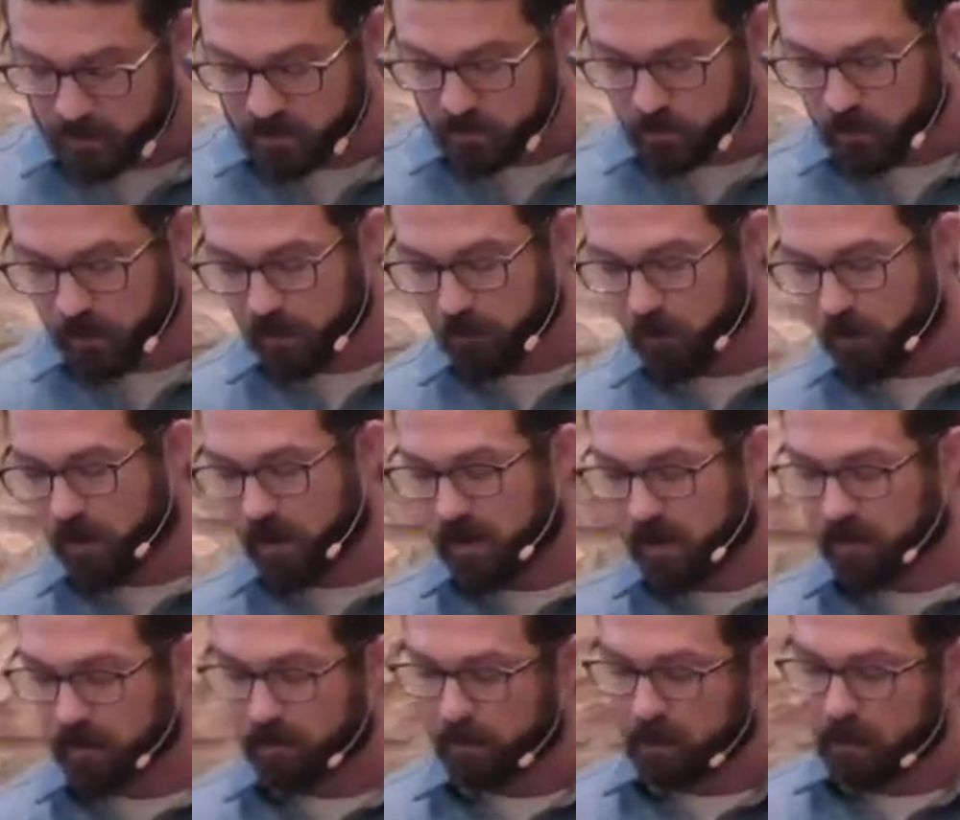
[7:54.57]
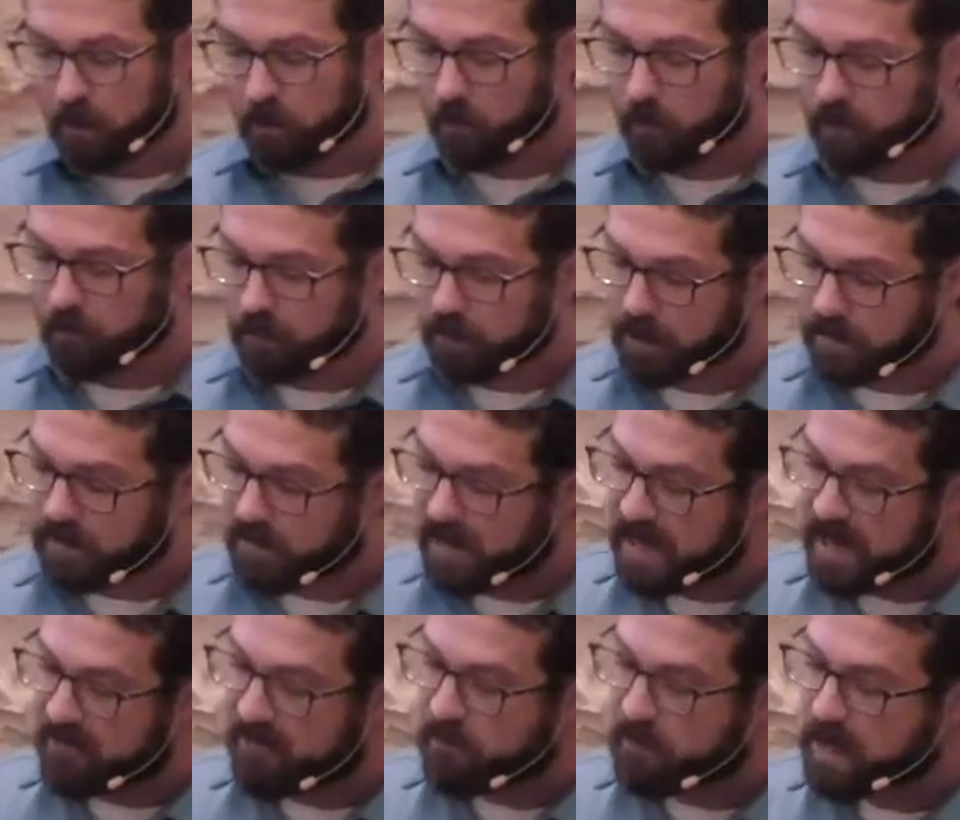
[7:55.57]
21, we read, They
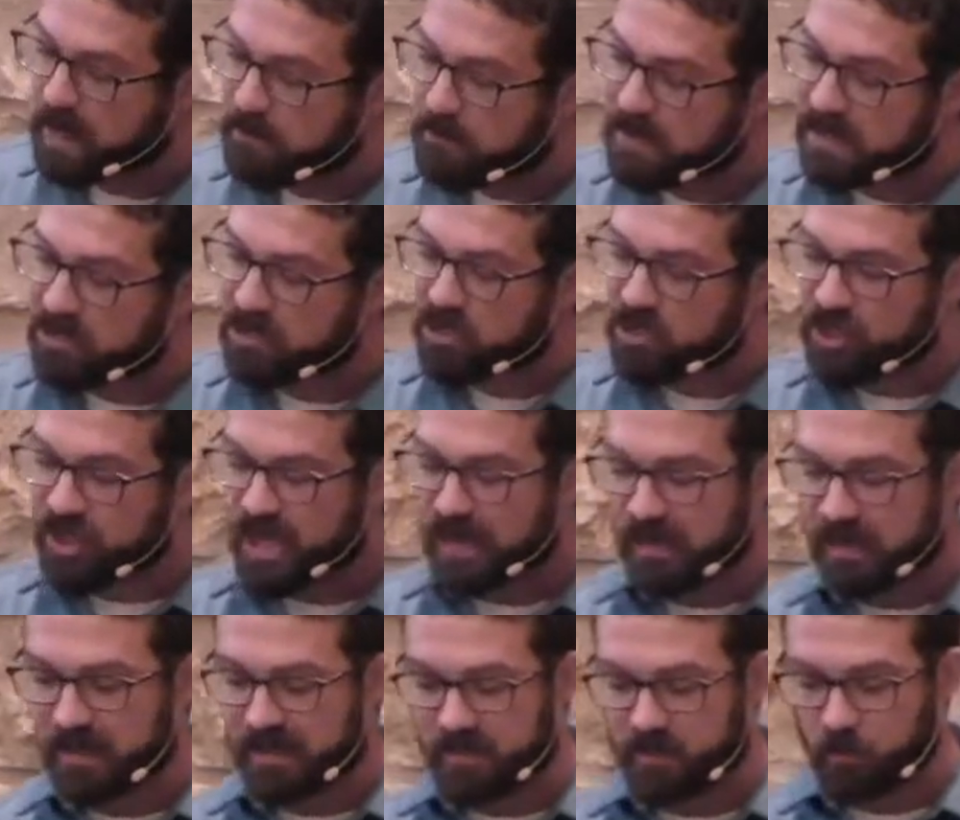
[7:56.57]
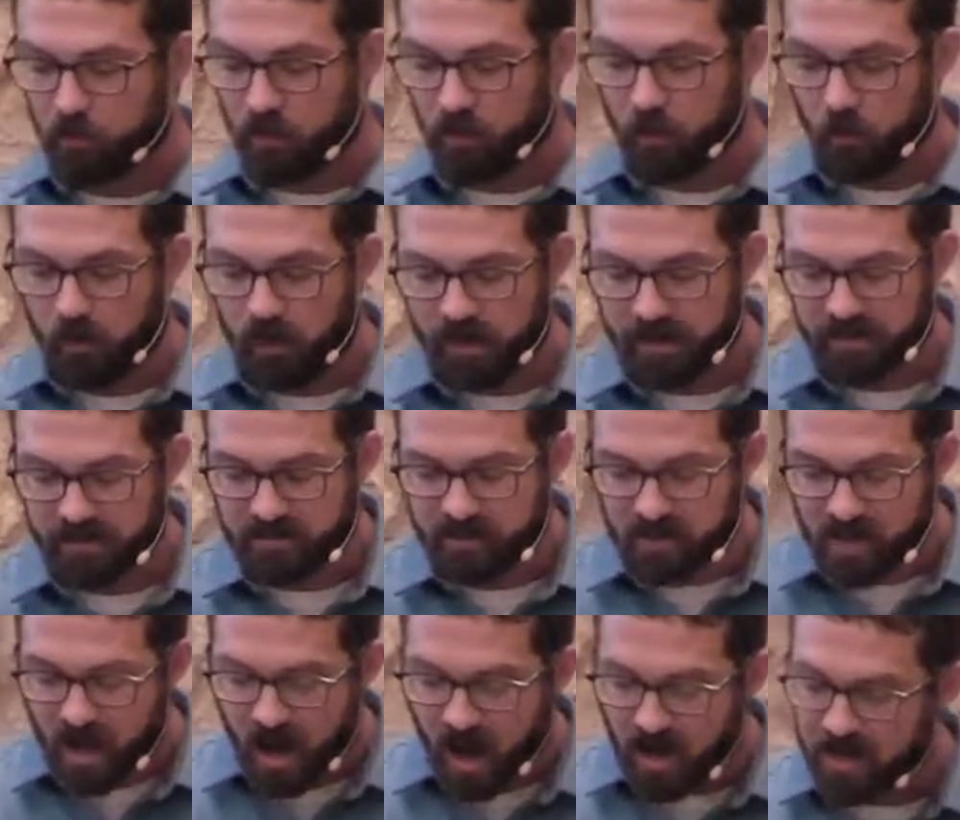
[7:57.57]
have made me jealous with what is
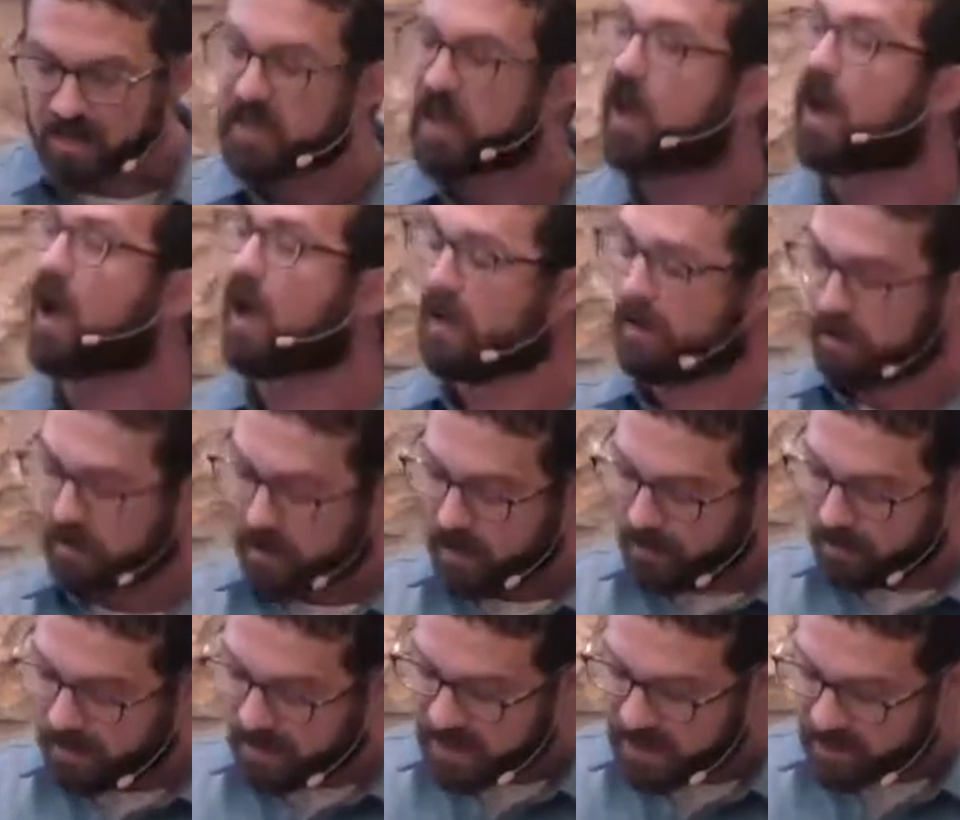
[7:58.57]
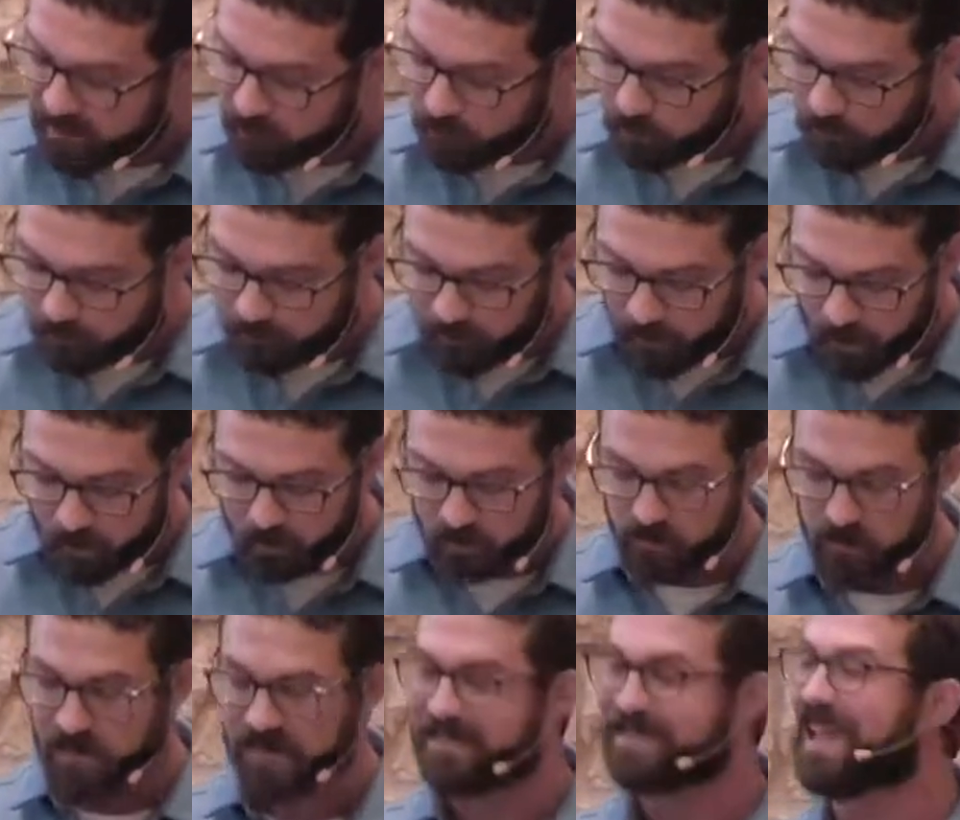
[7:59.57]
not God. They have provoked
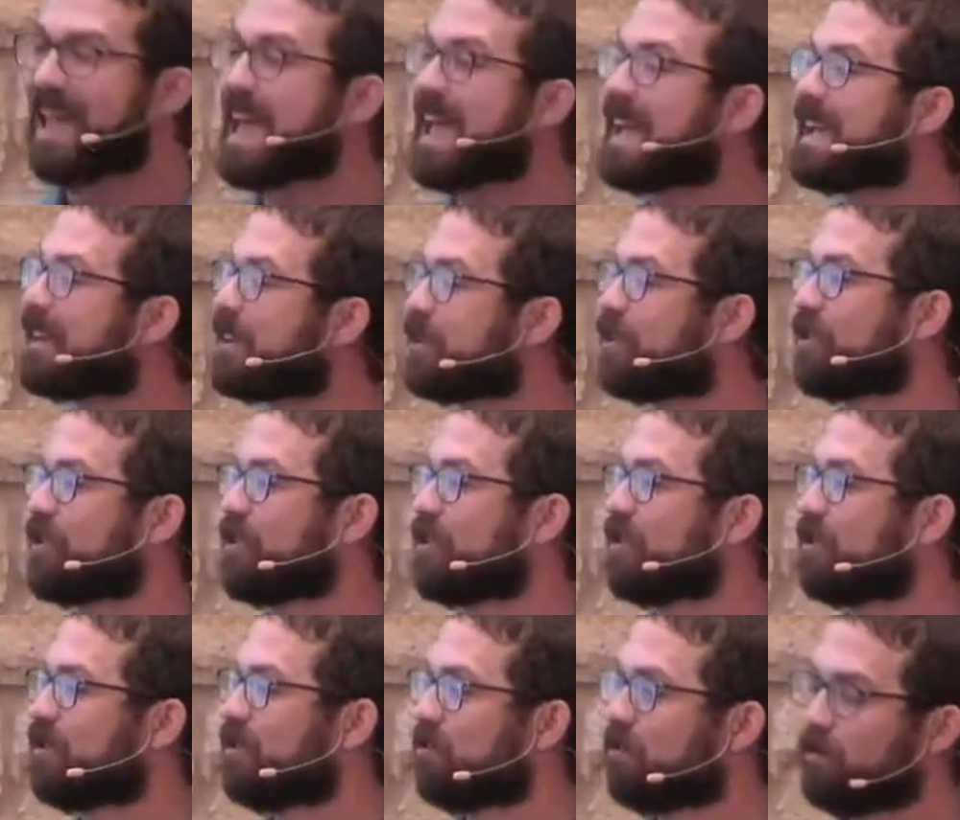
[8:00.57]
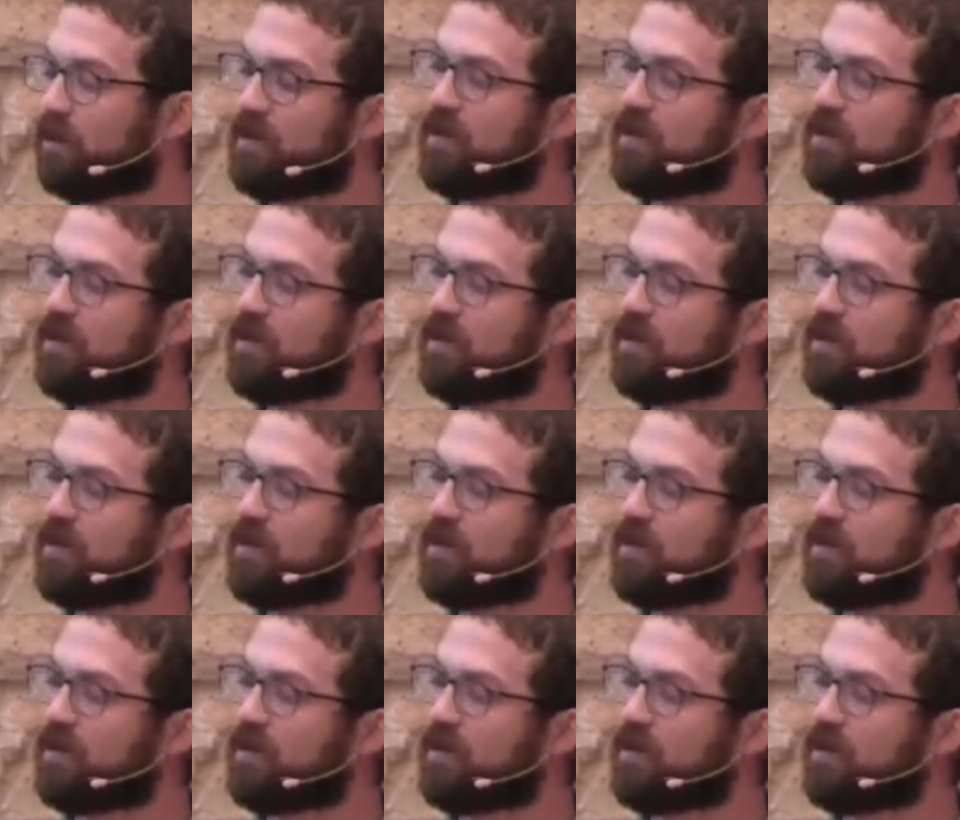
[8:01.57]
me to anger with